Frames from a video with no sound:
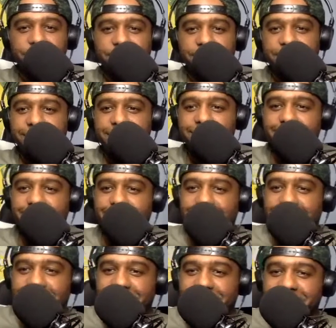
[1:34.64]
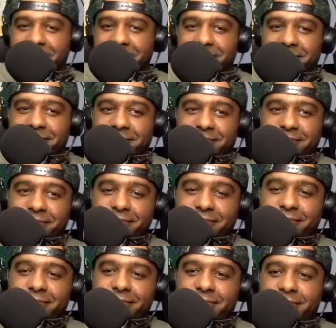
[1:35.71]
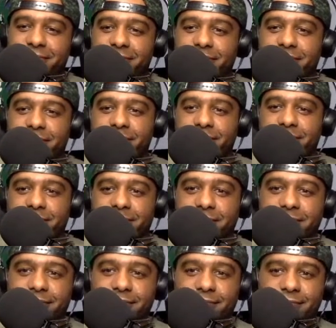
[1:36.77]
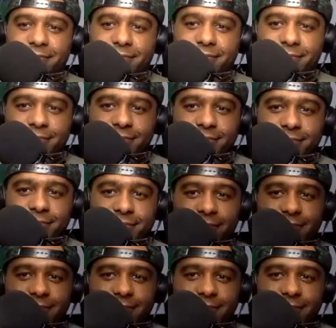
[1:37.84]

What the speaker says: (not speaking)